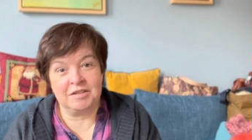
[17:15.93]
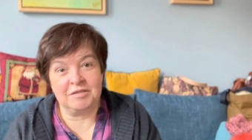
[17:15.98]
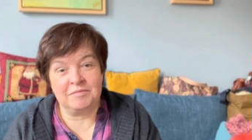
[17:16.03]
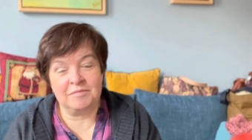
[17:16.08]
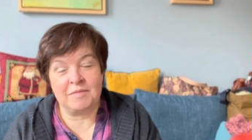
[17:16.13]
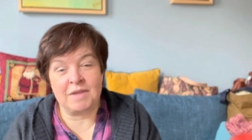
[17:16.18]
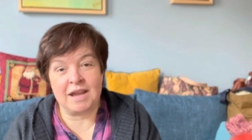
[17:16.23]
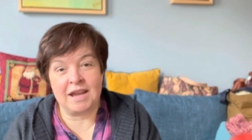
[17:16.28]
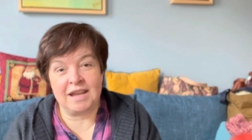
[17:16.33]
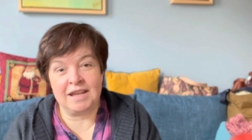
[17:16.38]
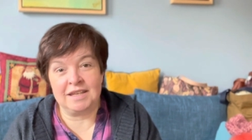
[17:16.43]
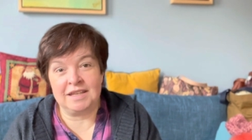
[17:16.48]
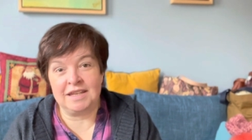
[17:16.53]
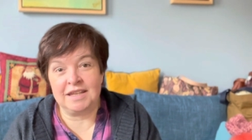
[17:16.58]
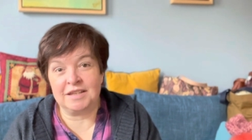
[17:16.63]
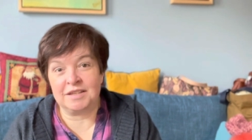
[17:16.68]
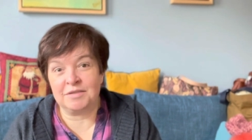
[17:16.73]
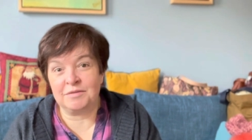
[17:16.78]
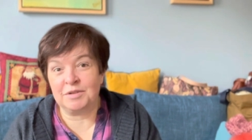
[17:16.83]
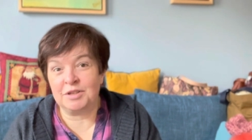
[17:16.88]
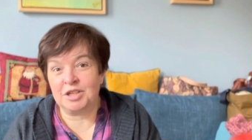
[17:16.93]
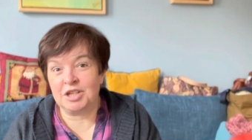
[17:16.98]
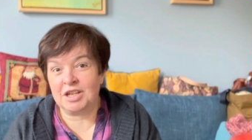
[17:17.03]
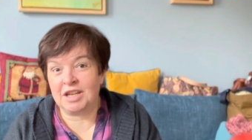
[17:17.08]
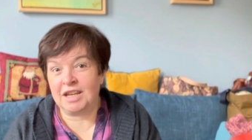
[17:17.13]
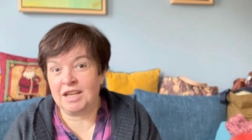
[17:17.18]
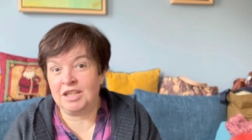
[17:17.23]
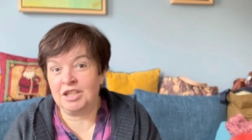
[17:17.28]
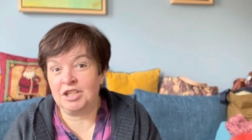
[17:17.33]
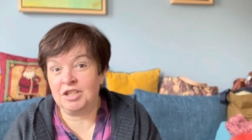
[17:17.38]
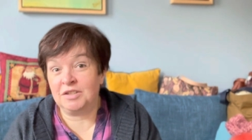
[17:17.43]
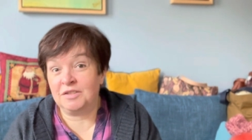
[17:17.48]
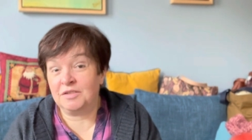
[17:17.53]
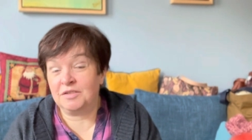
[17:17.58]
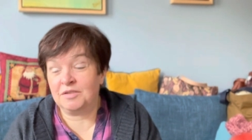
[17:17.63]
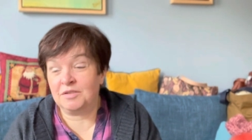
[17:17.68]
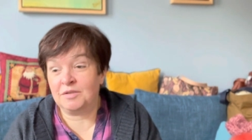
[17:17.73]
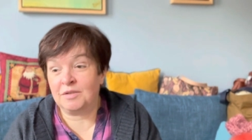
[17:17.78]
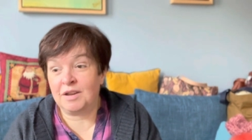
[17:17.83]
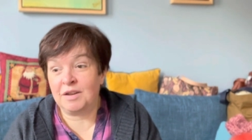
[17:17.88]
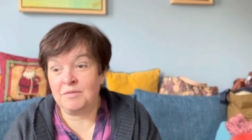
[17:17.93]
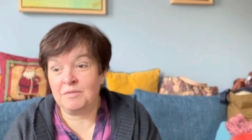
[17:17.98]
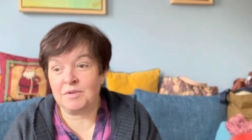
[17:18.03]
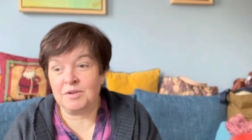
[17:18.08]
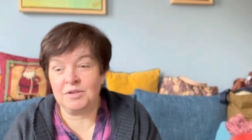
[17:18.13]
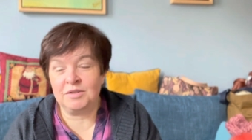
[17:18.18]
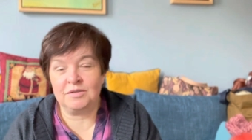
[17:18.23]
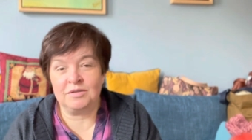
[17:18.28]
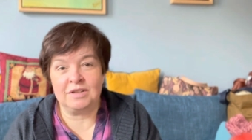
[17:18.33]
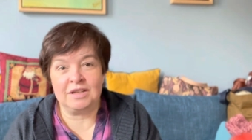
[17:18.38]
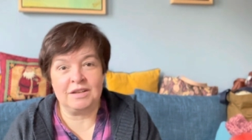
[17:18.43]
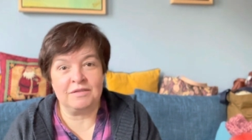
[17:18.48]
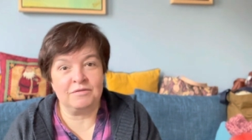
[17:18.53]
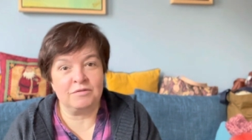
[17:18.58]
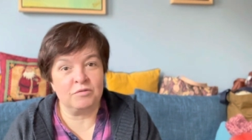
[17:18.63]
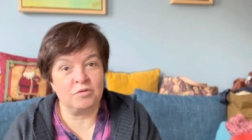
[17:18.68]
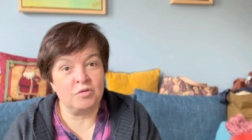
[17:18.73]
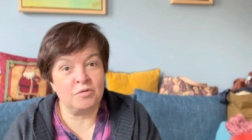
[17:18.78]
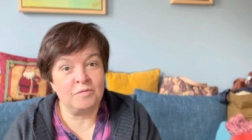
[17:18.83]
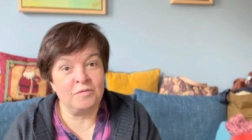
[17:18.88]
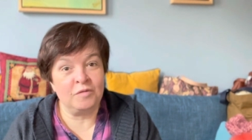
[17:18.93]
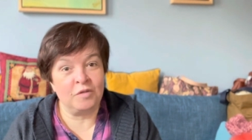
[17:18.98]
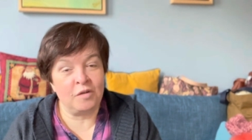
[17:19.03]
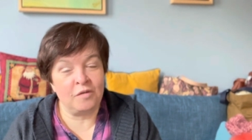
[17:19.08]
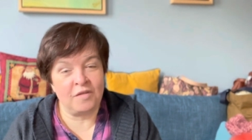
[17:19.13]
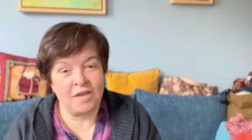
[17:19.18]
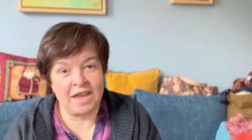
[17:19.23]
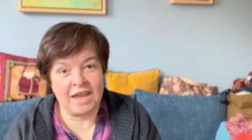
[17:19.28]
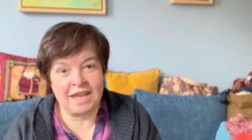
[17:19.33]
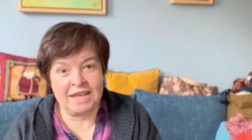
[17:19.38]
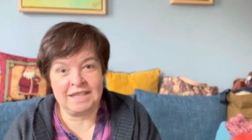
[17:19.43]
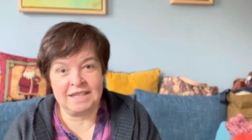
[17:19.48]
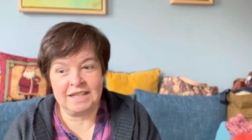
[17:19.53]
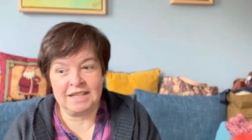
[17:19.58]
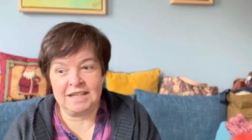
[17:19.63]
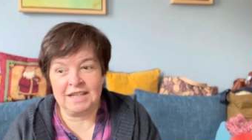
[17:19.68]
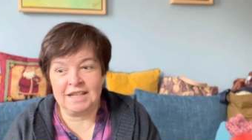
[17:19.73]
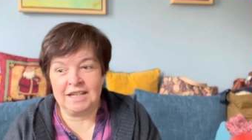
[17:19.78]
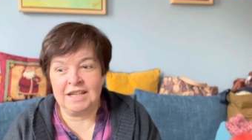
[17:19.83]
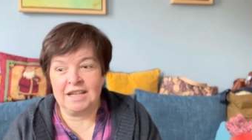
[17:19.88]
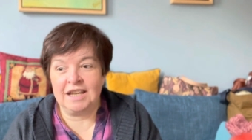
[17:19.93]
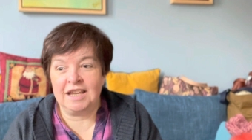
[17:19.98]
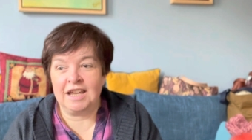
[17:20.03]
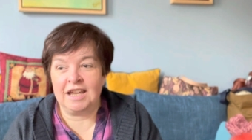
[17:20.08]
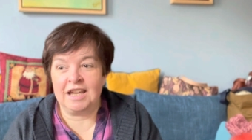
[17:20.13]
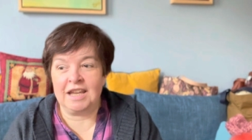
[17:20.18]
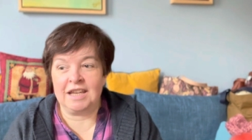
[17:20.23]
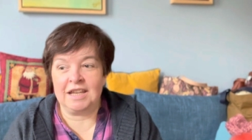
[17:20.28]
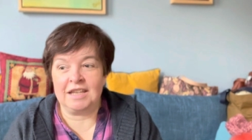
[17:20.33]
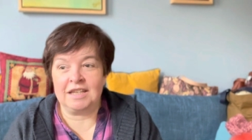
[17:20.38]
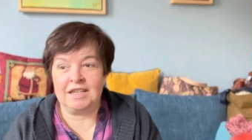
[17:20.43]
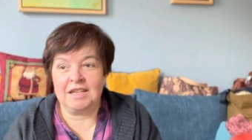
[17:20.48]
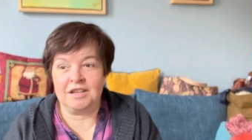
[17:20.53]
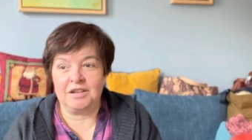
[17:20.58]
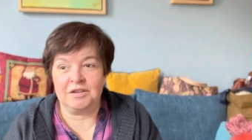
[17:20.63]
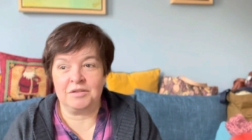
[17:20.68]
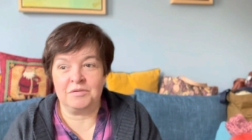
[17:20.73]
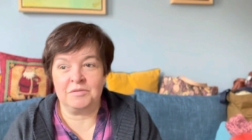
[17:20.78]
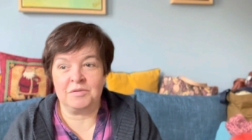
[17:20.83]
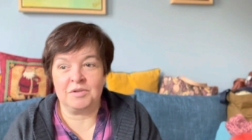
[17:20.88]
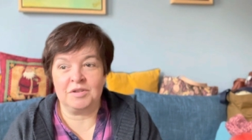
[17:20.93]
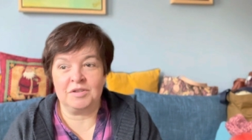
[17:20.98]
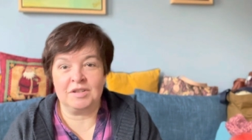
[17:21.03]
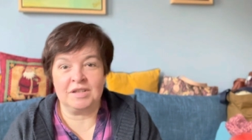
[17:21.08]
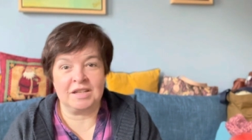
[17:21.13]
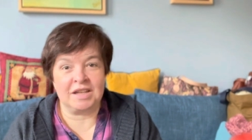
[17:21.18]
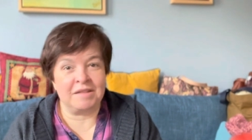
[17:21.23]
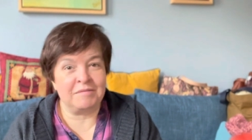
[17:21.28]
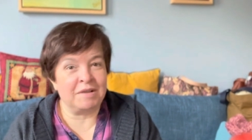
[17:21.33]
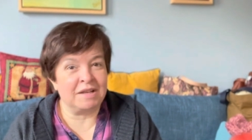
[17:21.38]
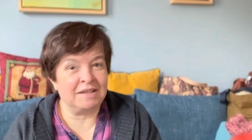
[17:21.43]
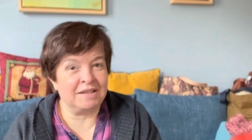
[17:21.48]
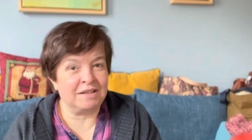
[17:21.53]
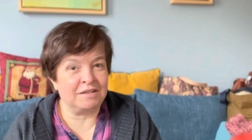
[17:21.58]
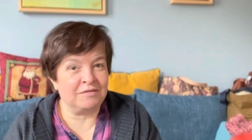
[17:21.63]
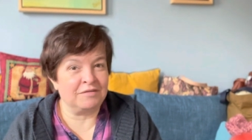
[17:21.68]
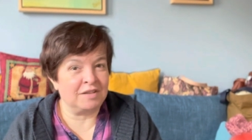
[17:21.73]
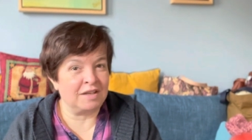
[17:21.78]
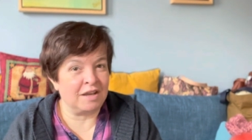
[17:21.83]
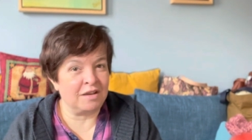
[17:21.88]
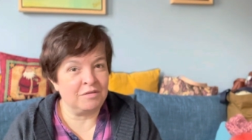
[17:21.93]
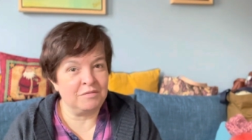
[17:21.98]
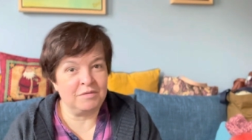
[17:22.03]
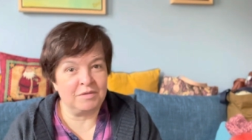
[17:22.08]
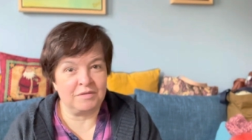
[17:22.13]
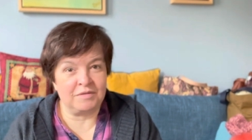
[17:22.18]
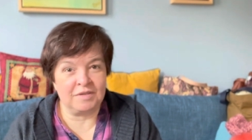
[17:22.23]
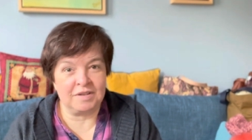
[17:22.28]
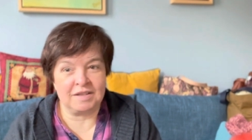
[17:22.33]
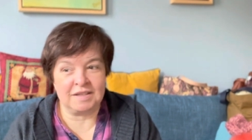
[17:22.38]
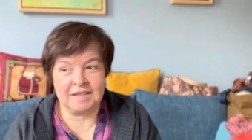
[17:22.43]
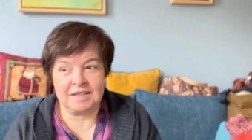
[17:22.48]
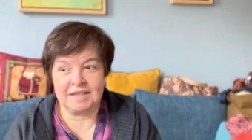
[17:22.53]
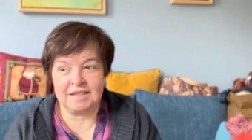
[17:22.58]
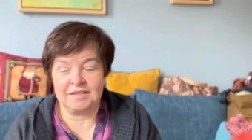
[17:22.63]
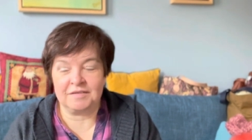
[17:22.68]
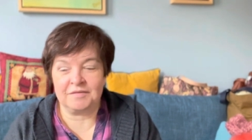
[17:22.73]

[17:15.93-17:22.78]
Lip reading: My ideas will change, so I want to leave room for that, and I don't want to tie myself down with this.